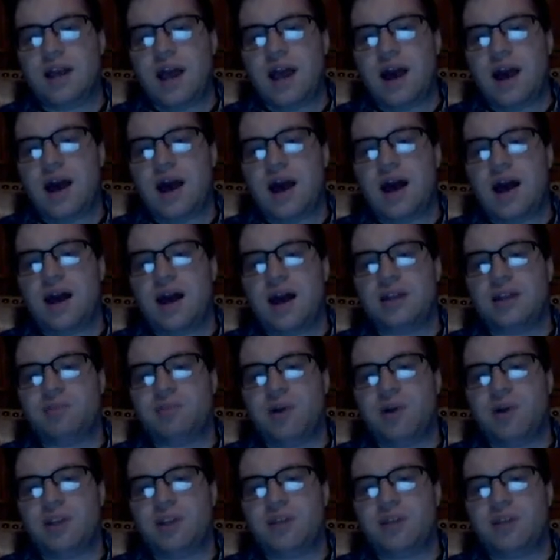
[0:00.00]
the
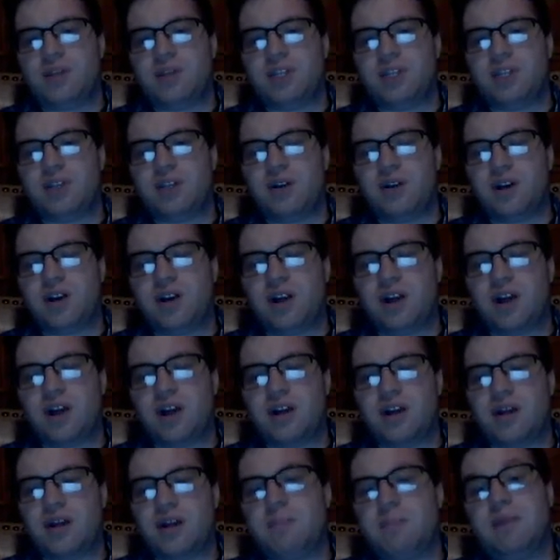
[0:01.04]
part that we started
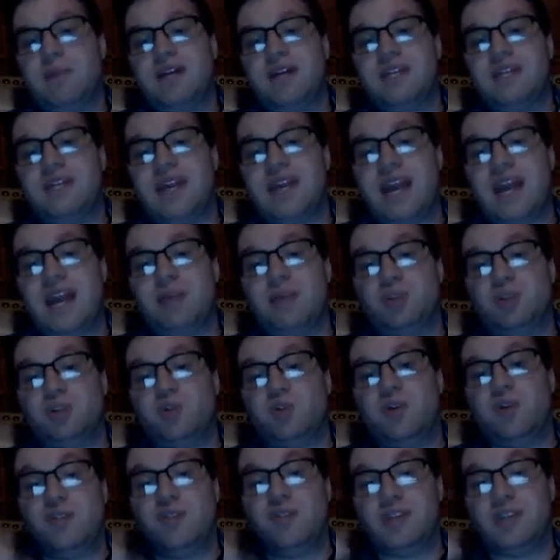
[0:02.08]
on Monday, April
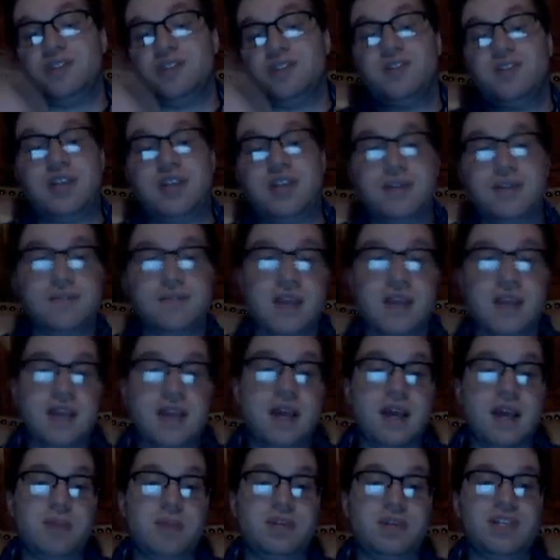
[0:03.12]
12th, yesterday,
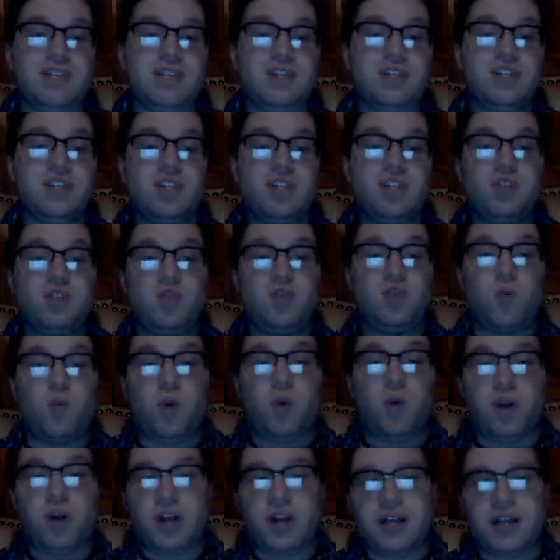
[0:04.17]
please continue to
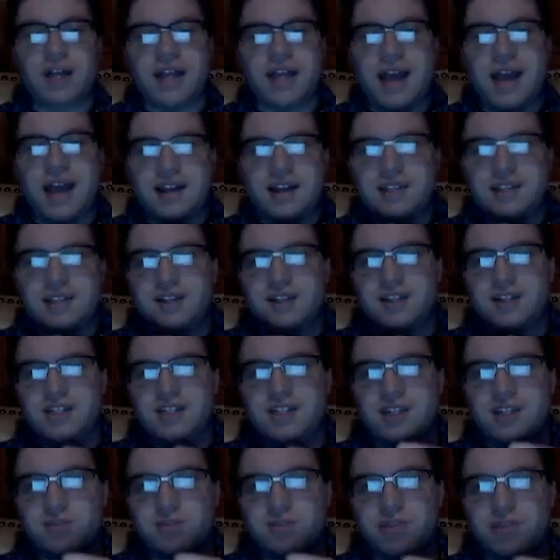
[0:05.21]
work on that until it is
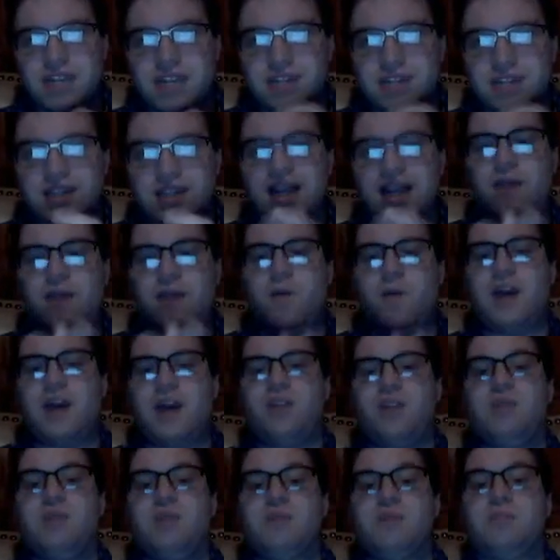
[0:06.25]
complete. That way, it'll
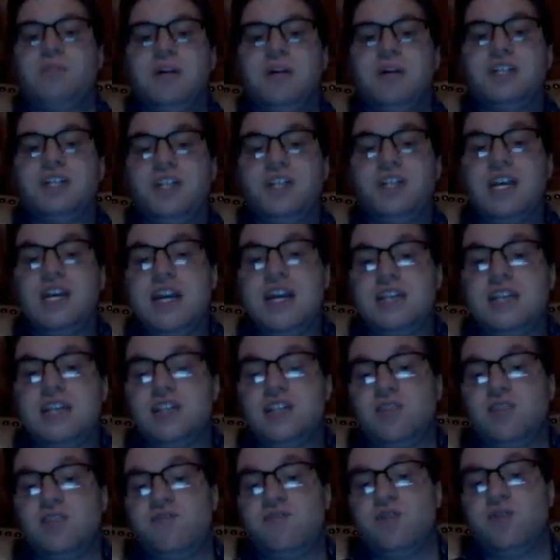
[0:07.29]
be much
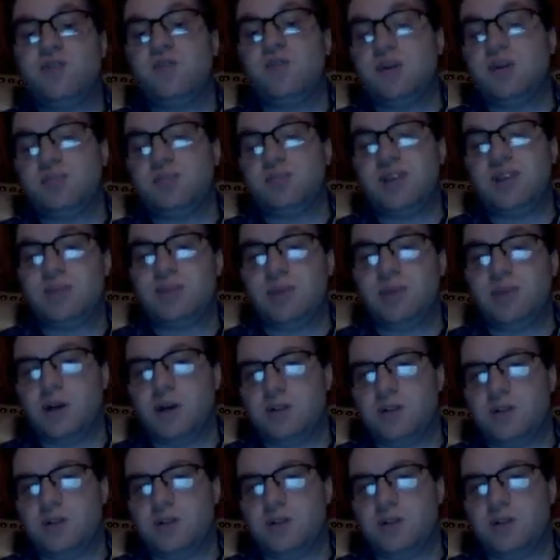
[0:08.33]
easier for you to complete part